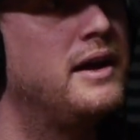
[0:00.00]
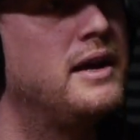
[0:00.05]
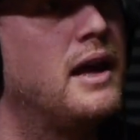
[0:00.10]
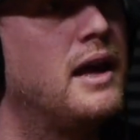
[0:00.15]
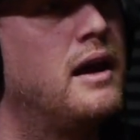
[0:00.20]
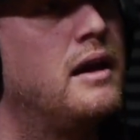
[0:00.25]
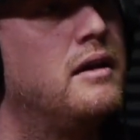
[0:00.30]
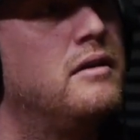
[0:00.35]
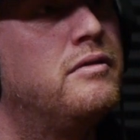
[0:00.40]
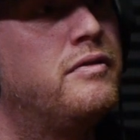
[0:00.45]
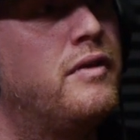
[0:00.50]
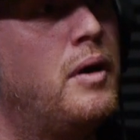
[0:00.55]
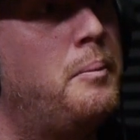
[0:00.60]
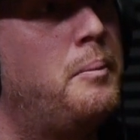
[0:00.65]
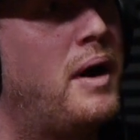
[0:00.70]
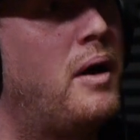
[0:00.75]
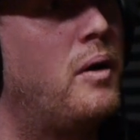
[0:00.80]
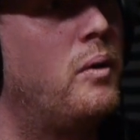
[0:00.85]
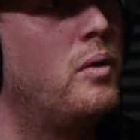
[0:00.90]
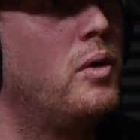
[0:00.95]
gave
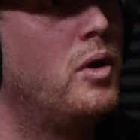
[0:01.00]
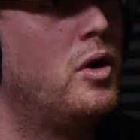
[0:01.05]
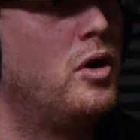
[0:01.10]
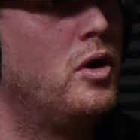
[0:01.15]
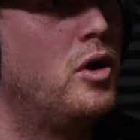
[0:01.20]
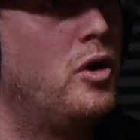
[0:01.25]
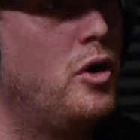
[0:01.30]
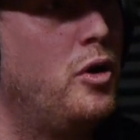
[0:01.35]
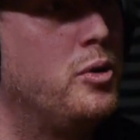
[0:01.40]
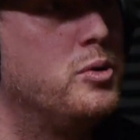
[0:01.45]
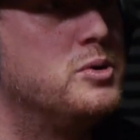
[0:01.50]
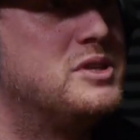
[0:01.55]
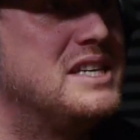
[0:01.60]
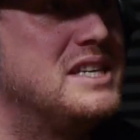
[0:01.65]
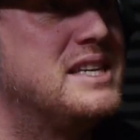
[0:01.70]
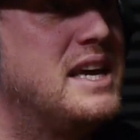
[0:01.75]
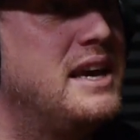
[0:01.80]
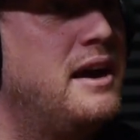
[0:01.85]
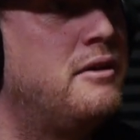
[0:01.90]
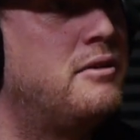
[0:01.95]
about who's
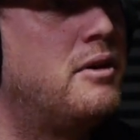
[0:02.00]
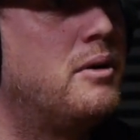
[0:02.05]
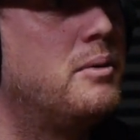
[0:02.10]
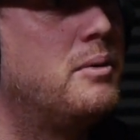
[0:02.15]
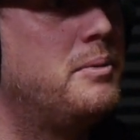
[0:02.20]
his hero.